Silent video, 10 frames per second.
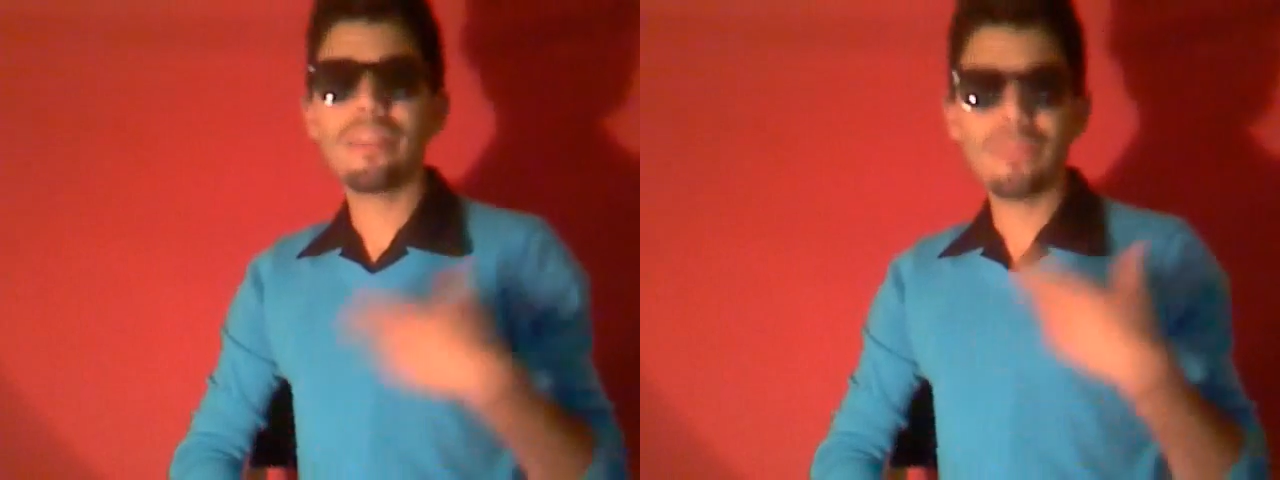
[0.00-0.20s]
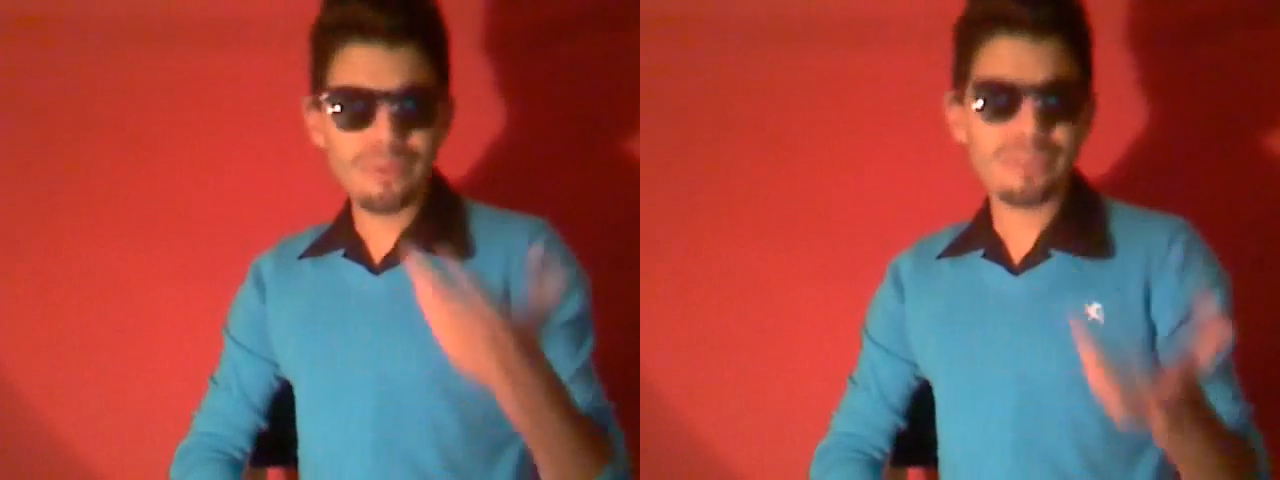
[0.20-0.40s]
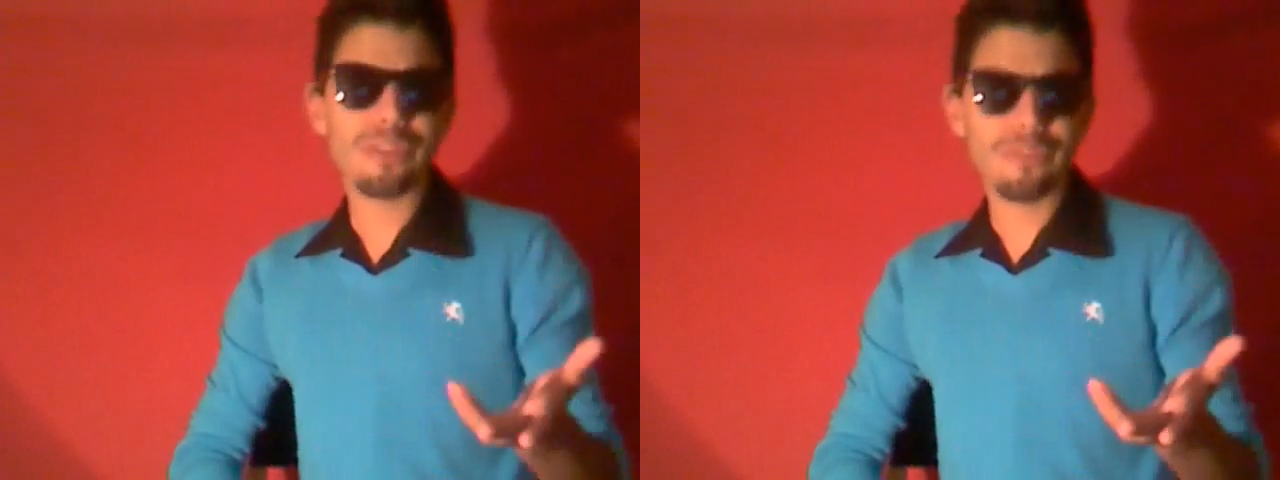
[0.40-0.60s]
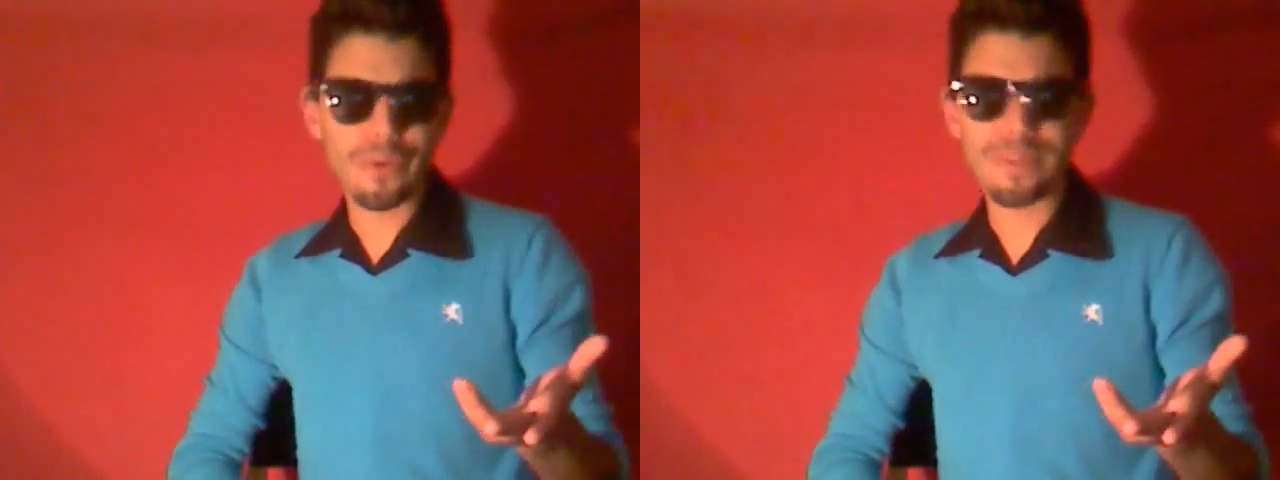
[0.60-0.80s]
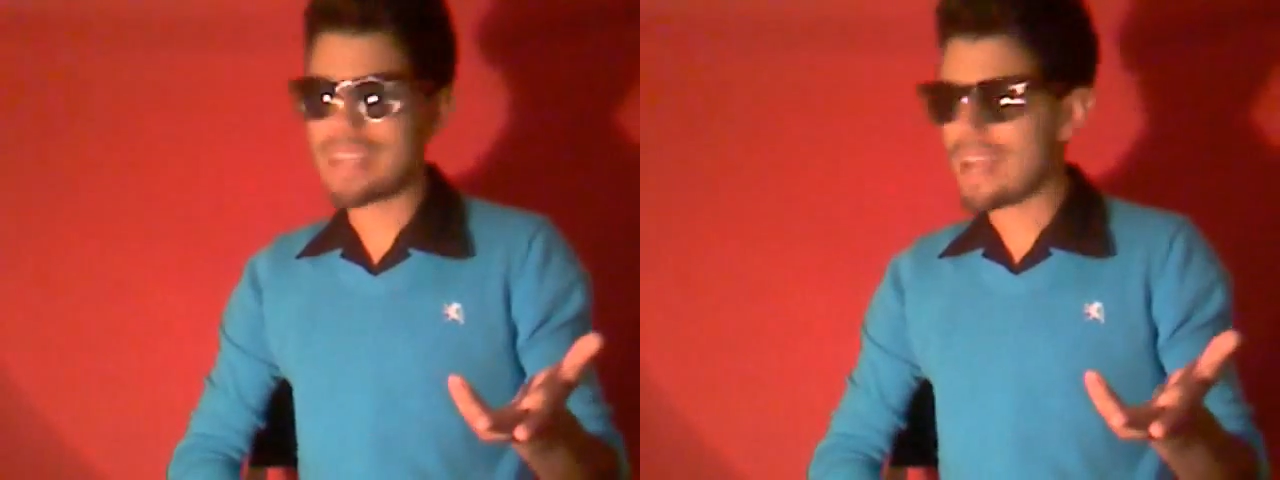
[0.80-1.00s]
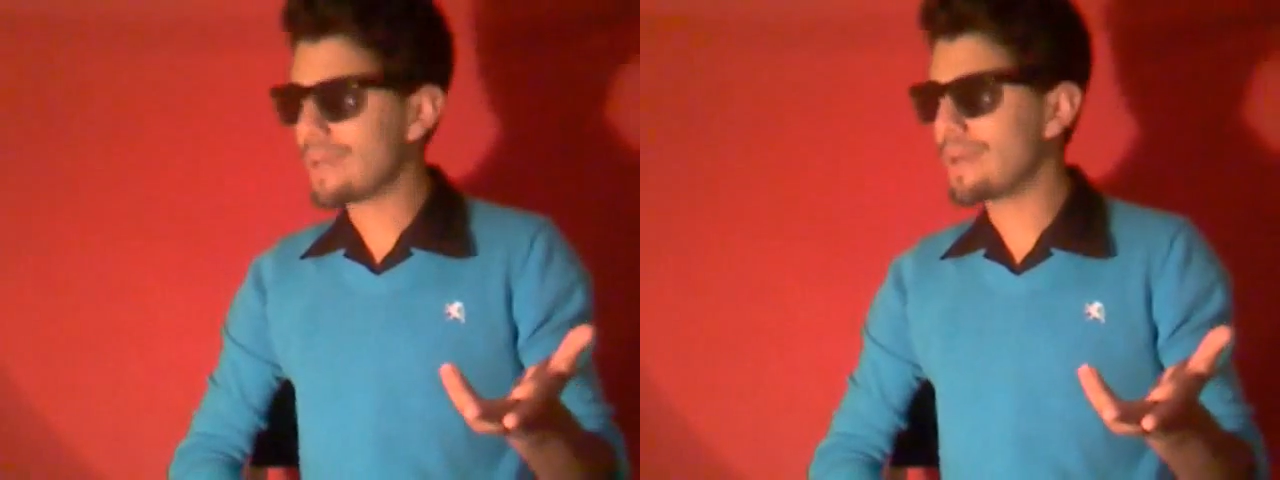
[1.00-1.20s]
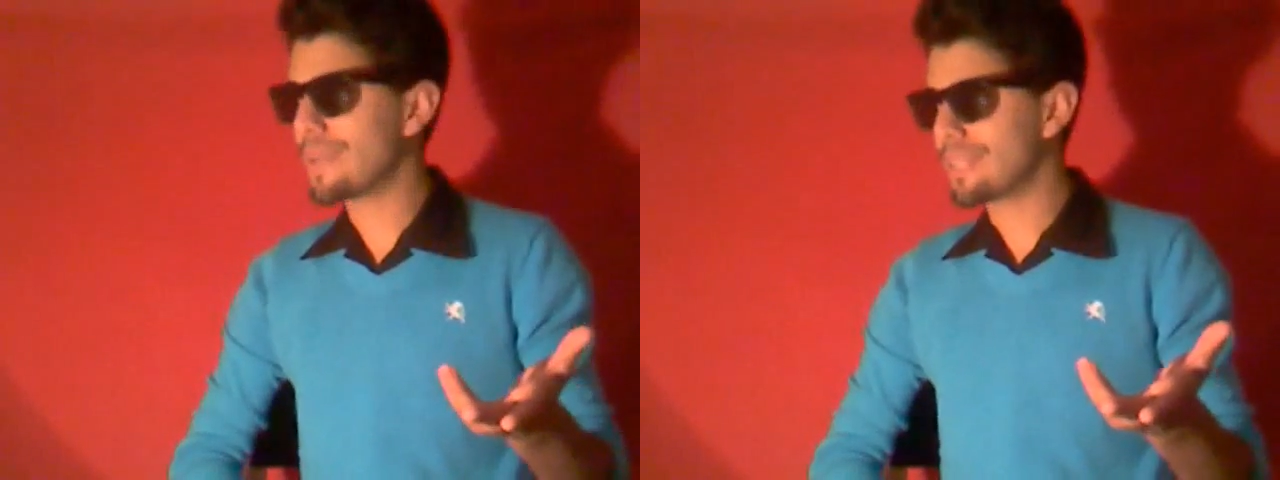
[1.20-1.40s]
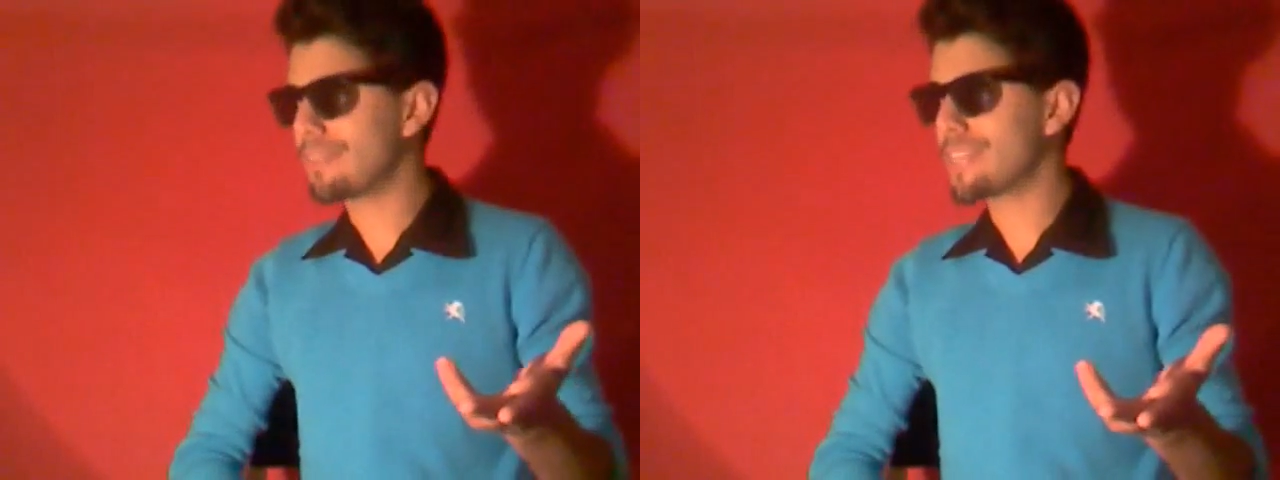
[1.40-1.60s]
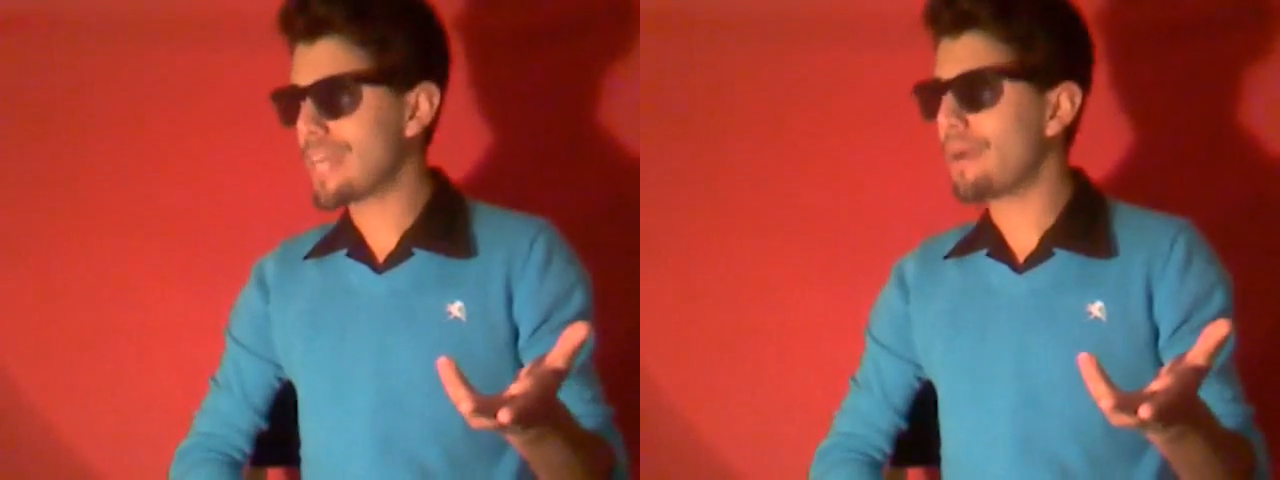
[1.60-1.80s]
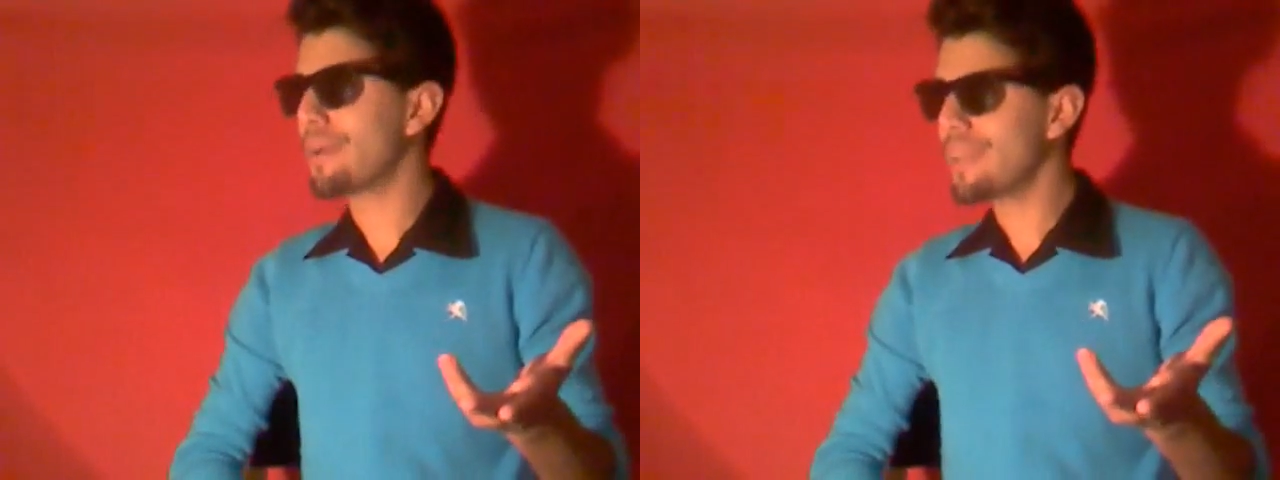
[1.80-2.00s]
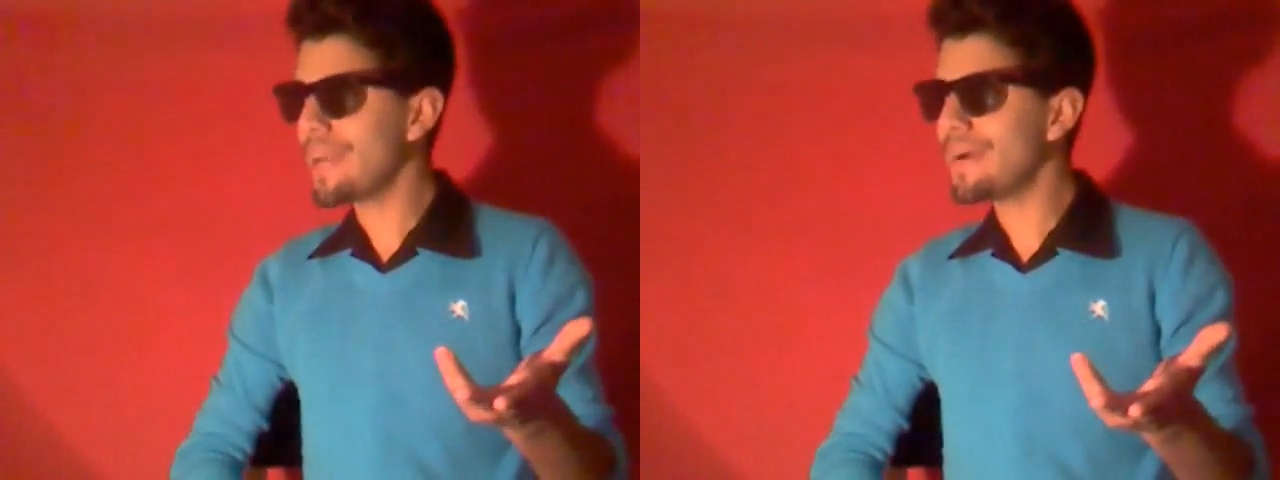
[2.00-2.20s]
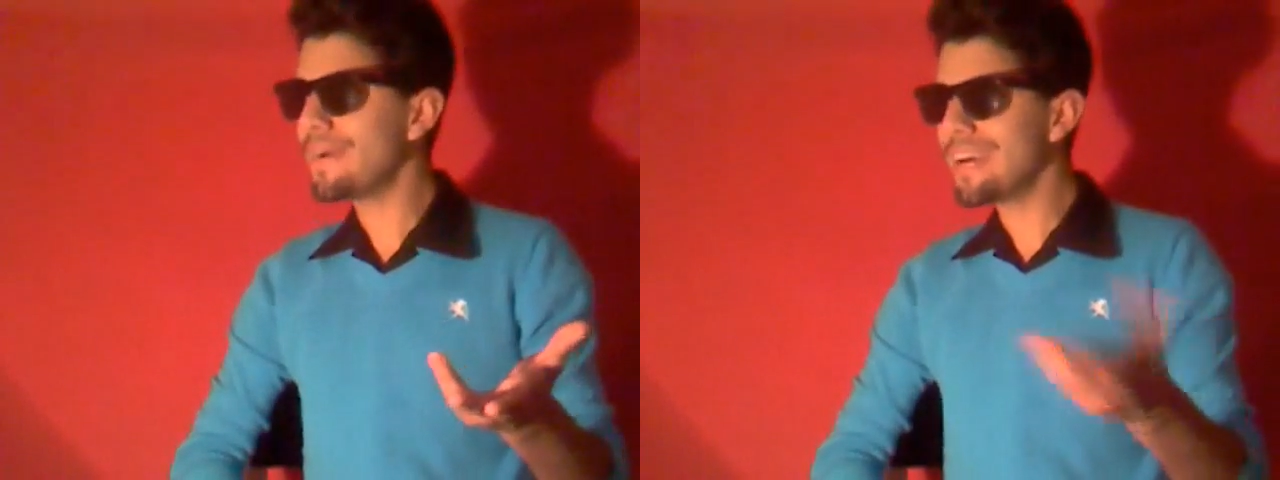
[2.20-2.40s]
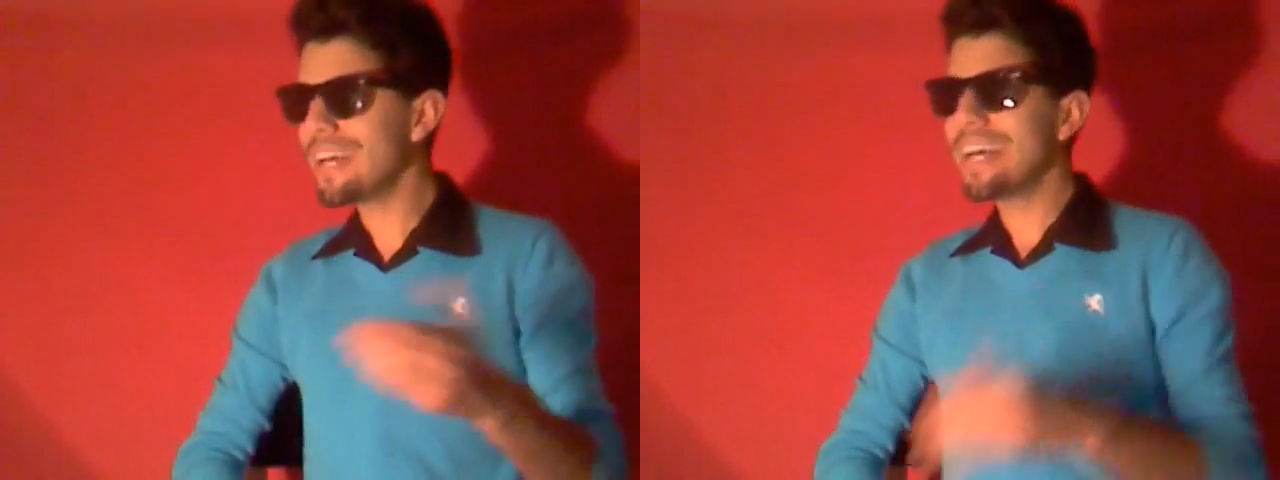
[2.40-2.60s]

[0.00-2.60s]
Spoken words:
Those are the foods that I couldn't live without, you know?